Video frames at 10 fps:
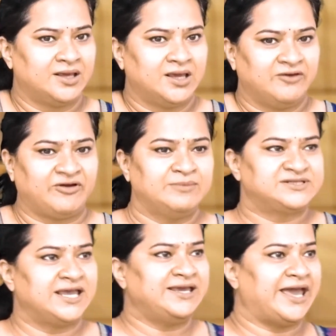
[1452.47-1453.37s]
If I'm
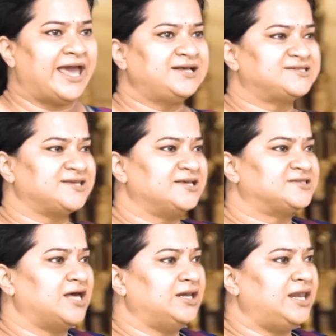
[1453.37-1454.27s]
saying X is
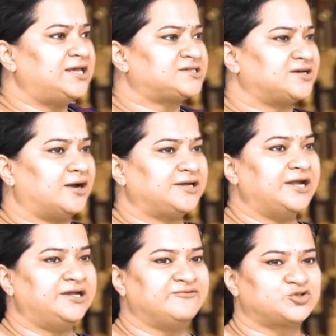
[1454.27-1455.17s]
the least
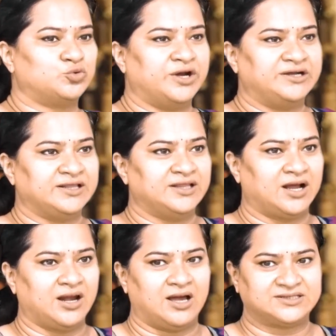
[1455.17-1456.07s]
attentive student in the
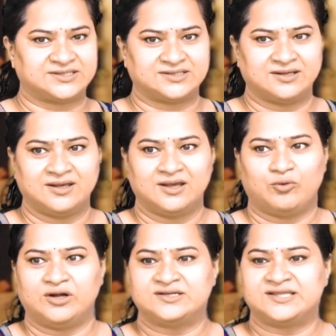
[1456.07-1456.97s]
class,
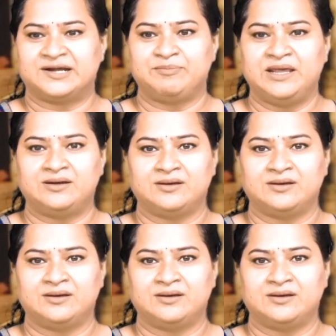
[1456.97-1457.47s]
what does that mean?